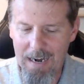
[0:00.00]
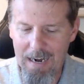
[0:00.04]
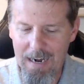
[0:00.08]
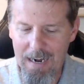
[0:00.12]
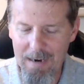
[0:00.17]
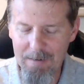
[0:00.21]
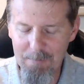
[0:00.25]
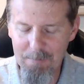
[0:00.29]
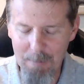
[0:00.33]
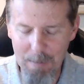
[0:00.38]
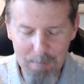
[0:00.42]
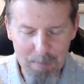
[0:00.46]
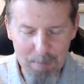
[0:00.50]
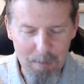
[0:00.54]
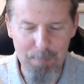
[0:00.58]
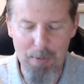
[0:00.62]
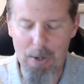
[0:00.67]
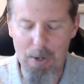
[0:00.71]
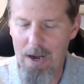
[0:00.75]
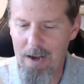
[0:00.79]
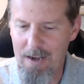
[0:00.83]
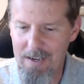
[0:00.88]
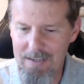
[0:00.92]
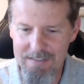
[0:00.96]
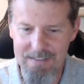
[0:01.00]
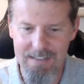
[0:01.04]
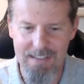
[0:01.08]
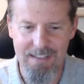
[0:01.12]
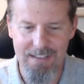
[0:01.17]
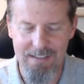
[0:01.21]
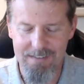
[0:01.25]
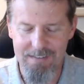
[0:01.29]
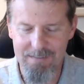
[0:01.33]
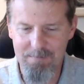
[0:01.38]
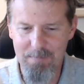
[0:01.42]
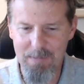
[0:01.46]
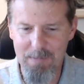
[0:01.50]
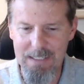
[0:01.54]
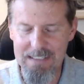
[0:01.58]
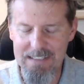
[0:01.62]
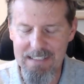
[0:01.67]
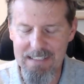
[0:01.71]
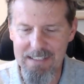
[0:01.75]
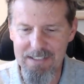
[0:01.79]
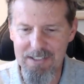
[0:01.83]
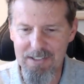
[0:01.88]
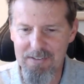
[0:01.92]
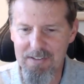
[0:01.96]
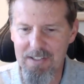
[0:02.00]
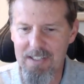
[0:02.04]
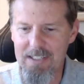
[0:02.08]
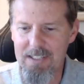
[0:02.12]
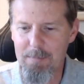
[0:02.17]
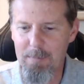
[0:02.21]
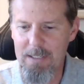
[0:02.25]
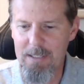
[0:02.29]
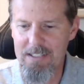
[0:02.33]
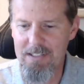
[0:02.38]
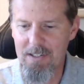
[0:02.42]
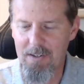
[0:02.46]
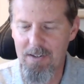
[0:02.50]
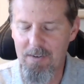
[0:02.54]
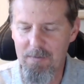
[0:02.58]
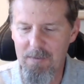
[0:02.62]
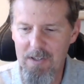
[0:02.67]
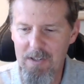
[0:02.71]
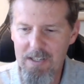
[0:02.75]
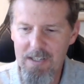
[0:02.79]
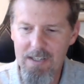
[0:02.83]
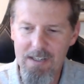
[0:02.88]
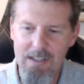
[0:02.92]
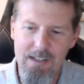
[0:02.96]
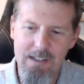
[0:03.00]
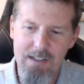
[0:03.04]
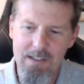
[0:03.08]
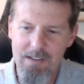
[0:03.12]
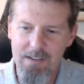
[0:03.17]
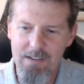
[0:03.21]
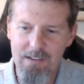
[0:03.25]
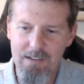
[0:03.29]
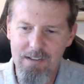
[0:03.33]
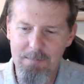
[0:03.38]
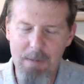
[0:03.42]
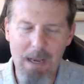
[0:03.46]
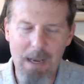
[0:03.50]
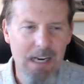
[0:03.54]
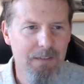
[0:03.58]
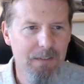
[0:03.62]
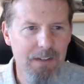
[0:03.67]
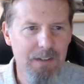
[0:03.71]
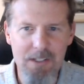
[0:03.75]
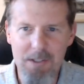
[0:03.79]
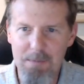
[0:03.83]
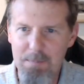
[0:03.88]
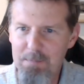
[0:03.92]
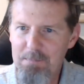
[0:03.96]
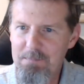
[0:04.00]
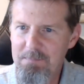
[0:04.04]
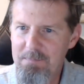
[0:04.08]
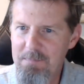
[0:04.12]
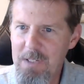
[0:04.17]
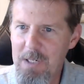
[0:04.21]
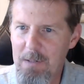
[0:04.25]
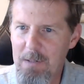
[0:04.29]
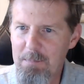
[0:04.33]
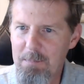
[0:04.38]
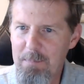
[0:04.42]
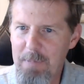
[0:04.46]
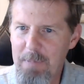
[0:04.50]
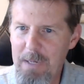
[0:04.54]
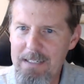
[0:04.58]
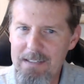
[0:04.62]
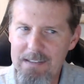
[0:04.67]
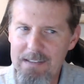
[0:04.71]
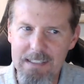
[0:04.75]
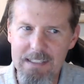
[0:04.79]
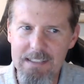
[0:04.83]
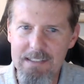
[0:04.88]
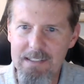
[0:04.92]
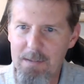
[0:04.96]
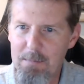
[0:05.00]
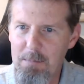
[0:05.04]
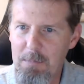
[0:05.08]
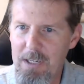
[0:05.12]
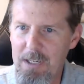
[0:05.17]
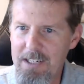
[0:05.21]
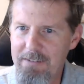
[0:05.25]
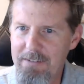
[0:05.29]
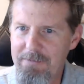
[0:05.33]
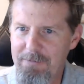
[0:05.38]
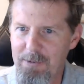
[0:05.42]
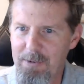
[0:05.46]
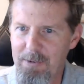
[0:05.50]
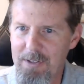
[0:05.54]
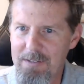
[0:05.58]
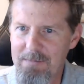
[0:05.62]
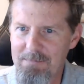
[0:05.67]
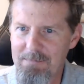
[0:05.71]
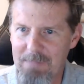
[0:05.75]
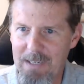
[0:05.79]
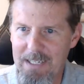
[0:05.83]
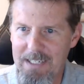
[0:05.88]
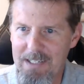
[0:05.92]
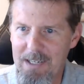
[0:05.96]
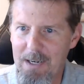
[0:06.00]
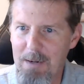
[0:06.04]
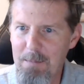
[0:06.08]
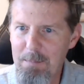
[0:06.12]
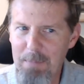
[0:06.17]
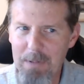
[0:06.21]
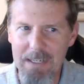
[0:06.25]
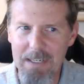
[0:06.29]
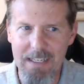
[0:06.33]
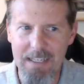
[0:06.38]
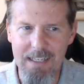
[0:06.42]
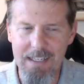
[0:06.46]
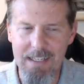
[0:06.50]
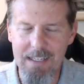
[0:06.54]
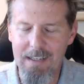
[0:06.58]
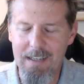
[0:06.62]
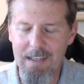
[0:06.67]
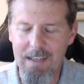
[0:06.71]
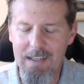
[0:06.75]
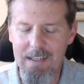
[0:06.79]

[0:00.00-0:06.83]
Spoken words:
I remember pausing, because I just thought to myself, like, McAfee just, paid decent money for my company.